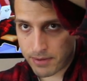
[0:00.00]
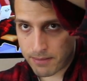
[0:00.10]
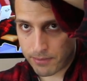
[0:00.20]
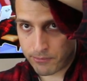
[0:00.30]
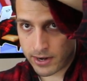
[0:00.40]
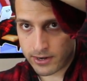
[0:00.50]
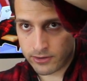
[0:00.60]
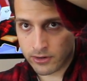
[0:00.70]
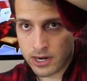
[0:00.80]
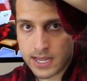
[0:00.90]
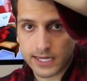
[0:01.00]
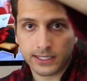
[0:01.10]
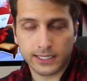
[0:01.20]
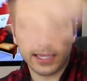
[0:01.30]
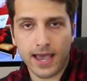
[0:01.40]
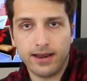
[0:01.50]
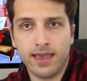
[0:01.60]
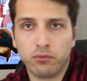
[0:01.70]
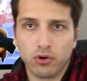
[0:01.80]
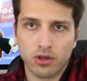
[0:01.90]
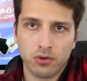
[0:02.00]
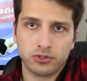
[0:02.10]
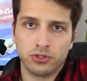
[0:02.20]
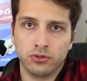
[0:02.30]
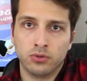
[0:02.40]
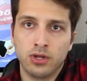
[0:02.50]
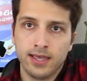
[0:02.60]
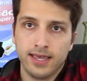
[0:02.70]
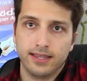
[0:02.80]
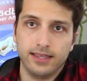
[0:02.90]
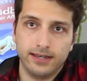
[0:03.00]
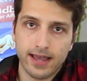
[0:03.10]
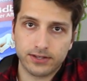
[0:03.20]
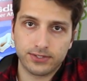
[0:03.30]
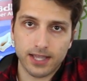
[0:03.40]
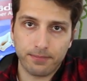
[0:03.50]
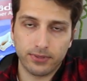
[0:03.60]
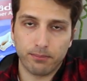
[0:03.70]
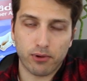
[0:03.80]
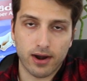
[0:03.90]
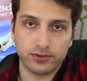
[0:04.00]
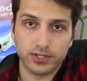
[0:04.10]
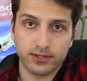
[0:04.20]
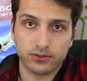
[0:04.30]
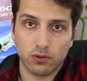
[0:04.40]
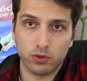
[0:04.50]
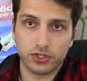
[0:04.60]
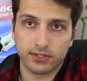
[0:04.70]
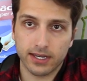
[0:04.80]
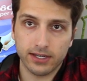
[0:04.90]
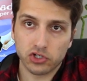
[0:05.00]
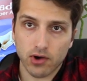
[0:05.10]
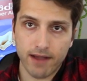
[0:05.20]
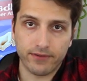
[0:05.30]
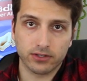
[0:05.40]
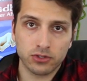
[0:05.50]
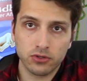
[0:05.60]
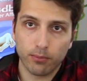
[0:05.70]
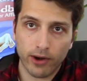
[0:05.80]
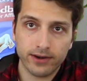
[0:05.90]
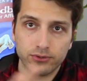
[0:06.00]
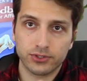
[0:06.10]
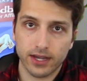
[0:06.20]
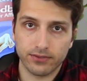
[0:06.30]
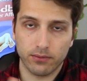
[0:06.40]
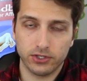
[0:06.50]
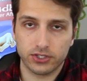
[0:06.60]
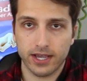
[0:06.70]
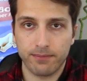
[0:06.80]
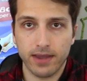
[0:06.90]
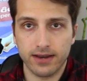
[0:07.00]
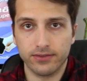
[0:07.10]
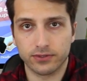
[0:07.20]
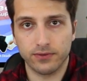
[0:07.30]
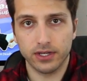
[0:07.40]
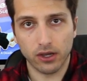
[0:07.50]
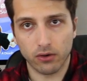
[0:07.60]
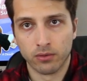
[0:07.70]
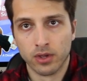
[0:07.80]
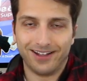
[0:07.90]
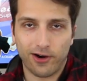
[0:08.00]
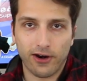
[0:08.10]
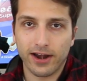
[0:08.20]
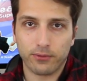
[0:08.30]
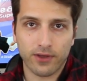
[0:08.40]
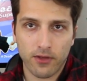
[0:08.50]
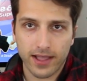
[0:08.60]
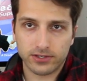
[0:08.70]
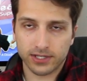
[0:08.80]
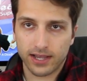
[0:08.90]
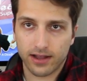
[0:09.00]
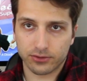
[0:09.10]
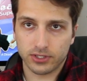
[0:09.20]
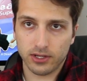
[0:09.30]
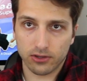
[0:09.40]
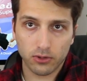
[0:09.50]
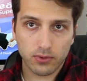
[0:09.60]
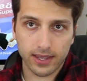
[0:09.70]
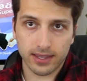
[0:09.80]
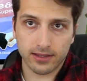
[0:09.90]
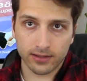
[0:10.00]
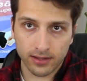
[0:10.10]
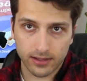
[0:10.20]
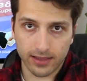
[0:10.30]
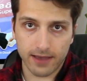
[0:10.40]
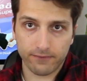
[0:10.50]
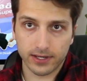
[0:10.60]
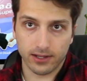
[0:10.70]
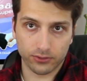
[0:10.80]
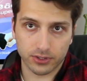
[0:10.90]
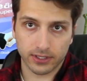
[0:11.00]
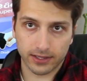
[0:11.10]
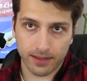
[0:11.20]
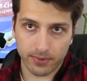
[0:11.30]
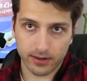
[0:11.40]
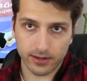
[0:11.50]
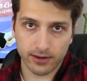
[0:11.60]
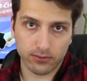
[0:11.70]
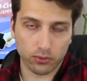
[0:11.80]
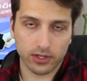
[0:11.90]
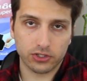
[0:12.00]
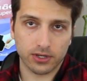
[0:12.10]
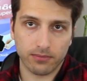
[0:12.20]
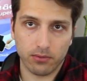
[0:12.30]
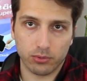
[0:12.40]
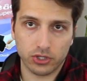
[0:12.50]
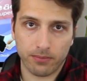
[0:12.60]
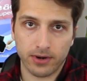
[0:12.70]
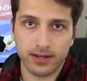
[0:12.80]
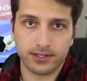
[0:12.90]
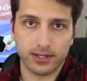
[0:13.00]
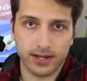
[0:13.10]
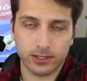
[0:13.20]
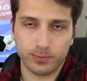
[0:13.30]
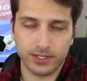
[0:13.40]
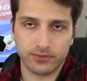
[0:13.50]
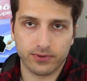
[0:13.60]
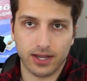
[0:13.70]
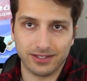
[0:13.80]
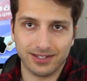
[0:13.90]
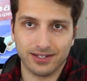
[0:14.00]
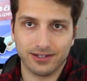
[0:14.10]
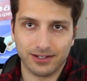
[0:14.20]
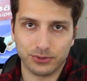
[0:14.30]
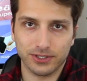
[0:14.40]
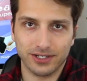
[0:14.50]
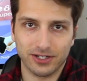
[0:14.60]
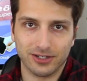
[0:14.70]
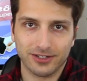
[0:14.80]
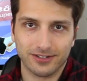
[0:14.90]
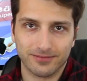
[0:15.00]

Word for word: pop up right here. Click that and we'll go to the next step in the process, which is getting traffic to the brand new site that we just had made in this video. Alrighty, with all that said, I'll see you in that video. So click that button here, we'll get jump and we'll jump right into the next piece of content. I'll see you there.